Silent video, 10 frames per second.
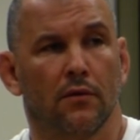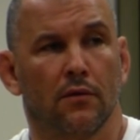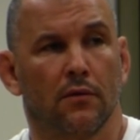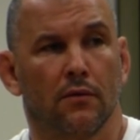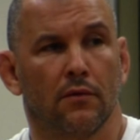
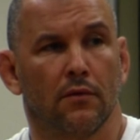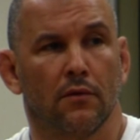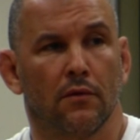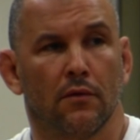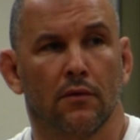
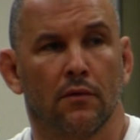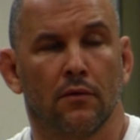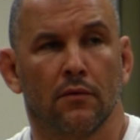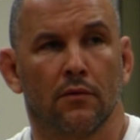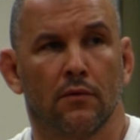
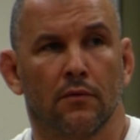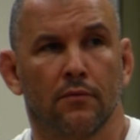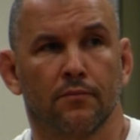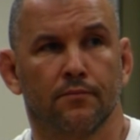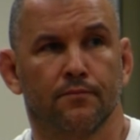
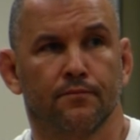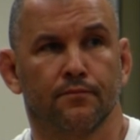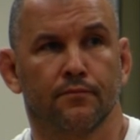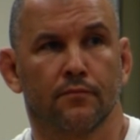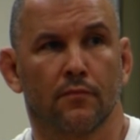
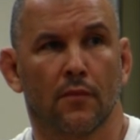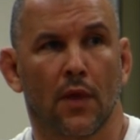Nothing is said.